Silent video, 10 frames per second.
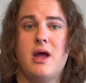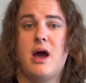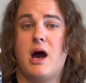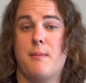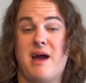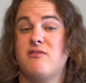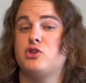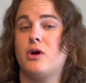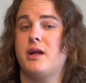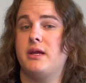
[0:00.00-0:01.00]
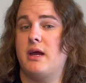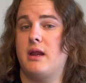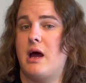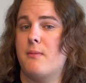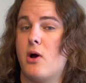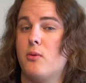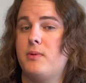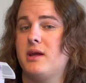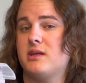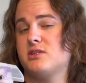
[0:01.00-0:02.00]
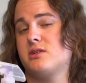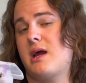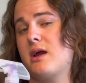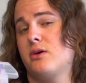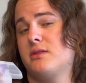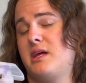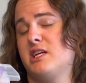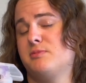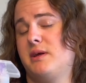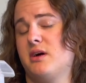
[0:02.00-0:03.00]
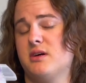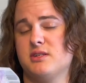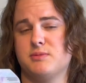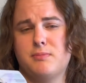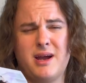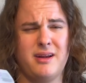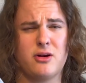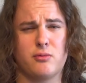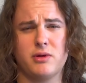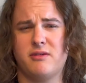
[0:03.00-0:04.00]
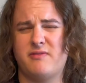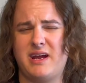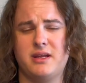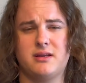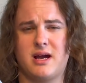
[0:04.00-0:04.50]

Haven't tried it yet. I'm hoping it's got good things because mine are really faded,